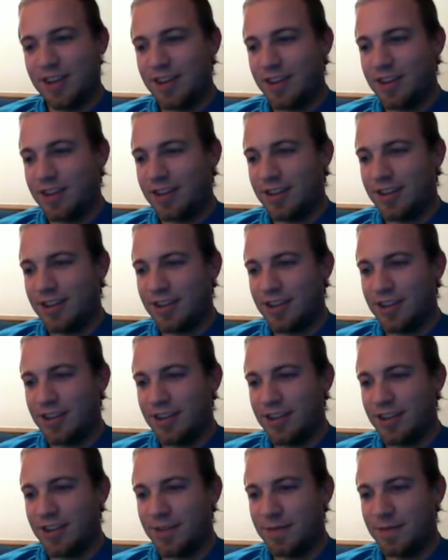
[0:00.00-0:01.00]

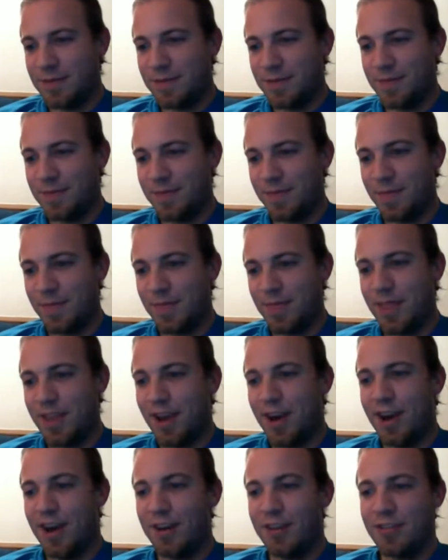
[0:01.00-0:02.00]
uh,
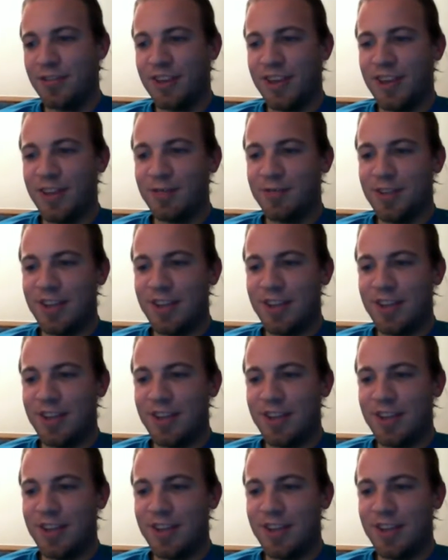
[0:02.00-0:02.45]
on a scale of